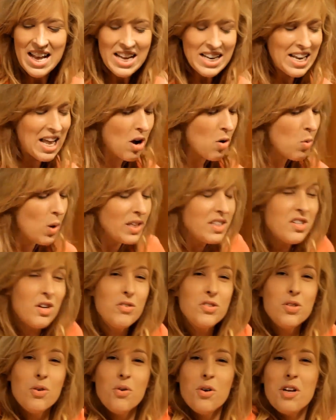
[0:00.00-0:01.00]
Now, what's
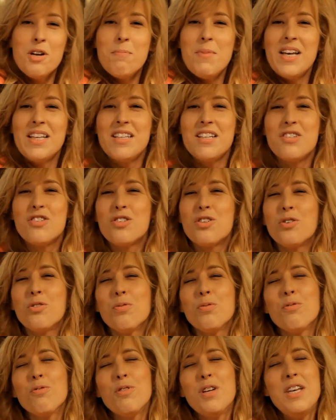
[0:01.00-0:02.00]
also going to make this
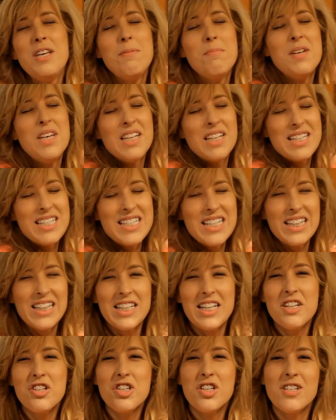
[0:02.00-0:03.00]
creamy and
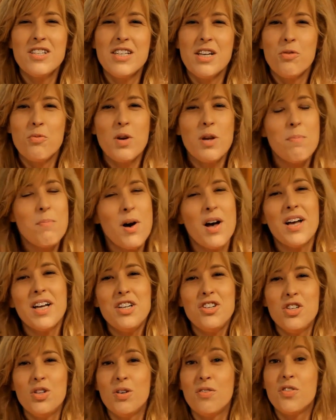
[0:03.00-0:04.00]
delicious and
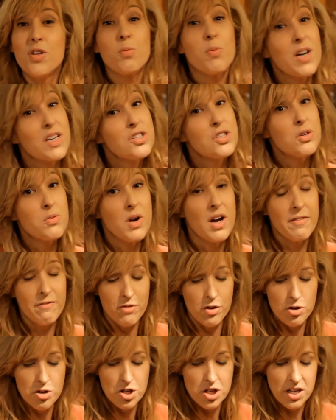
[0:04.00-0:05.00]
remind you of the restaurant
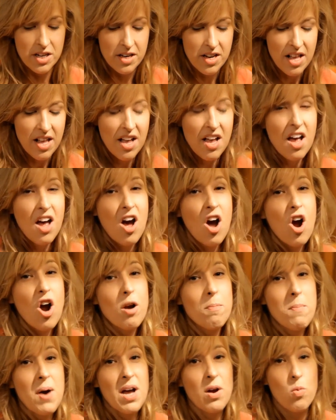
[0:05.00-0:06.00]
version are
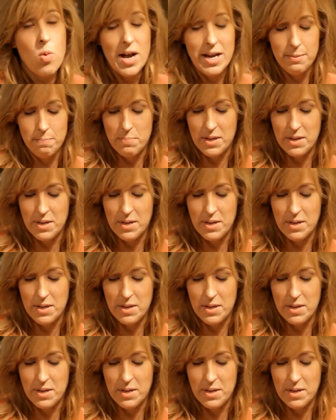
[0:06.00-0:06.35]
my white